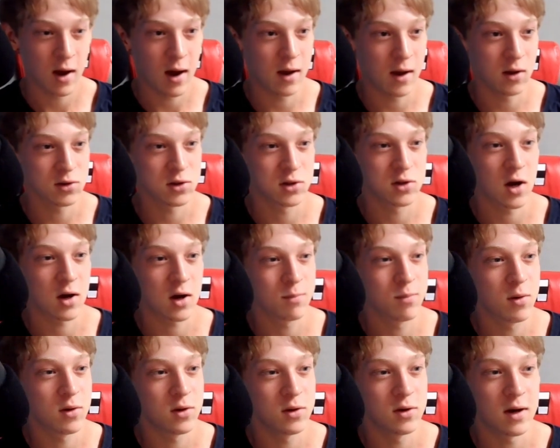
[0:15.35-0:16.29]
I also
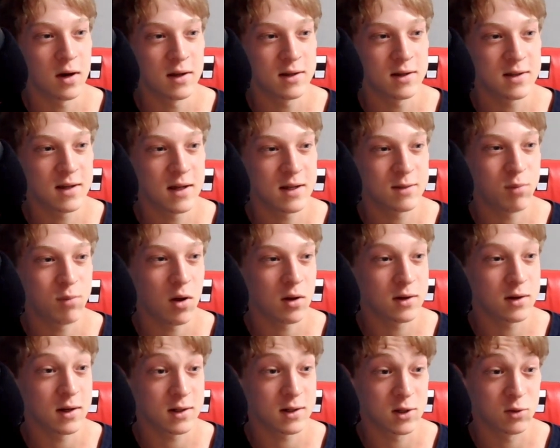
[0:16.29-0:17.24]
talk about United States
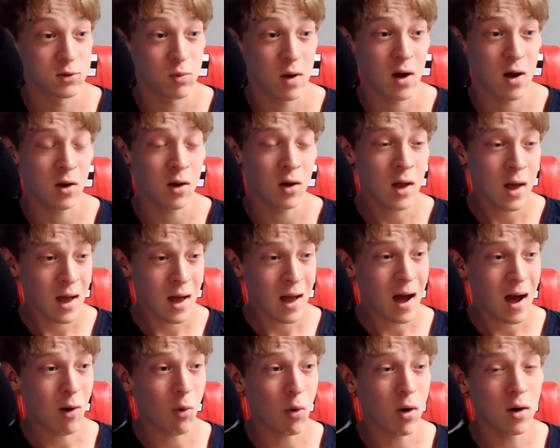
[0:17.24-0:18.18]
politics as well.
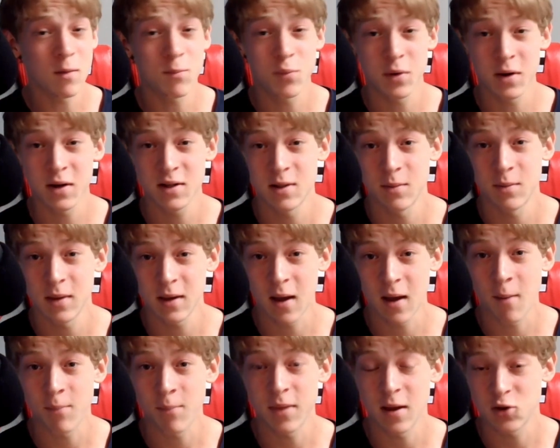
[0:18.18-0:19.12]
I want to bring
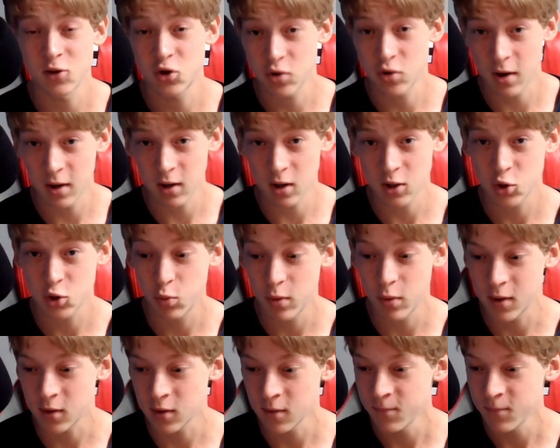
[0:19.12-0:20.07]
something up that was trending on
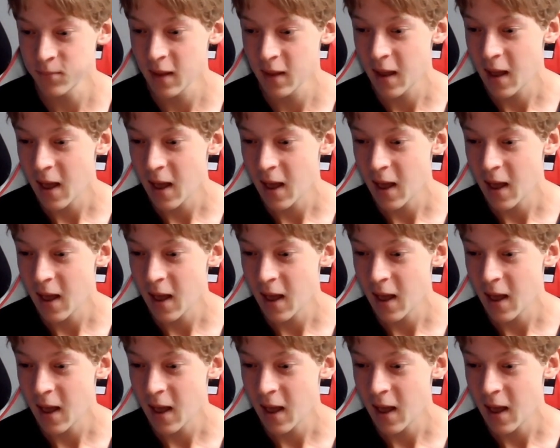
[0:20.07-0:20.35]
Twitter.